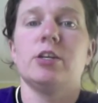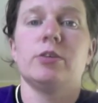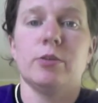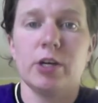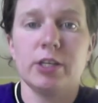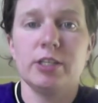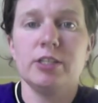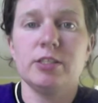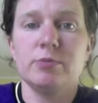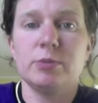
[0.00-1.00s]
You are going to
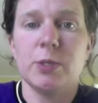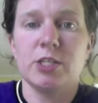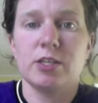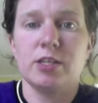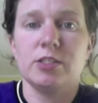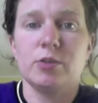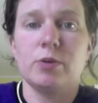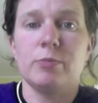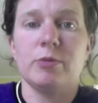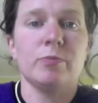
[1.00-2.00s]
need some specialized
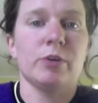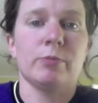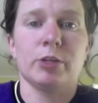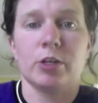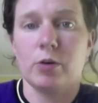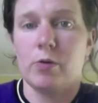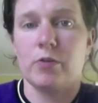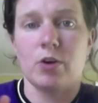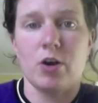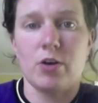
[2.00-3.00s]
equipment, but I'm going to go
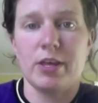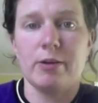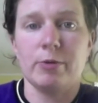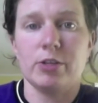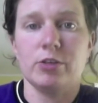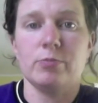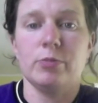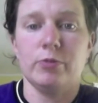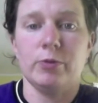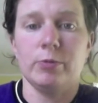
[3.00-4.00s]
over all that with you
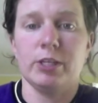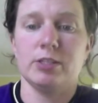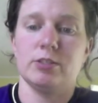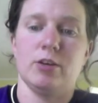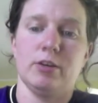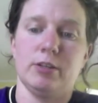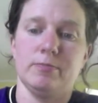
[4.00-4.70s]
before we get started.